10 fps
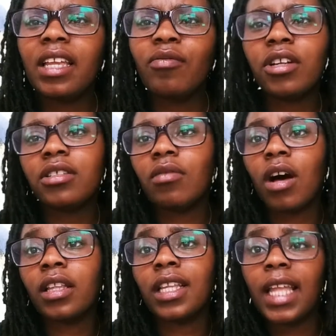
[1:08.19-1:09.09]
first of
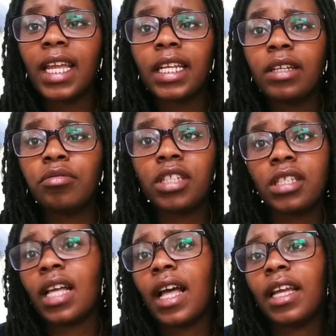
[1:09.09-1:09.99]
all, the lady was just
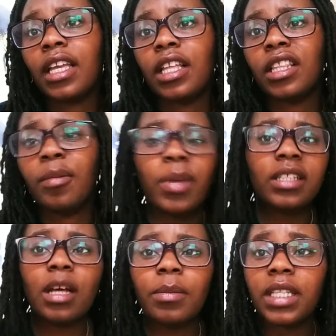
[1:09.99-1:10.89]
like, the bus
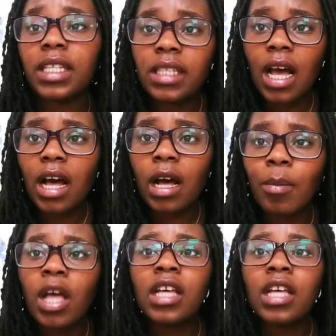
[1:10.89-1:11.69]
come at this time,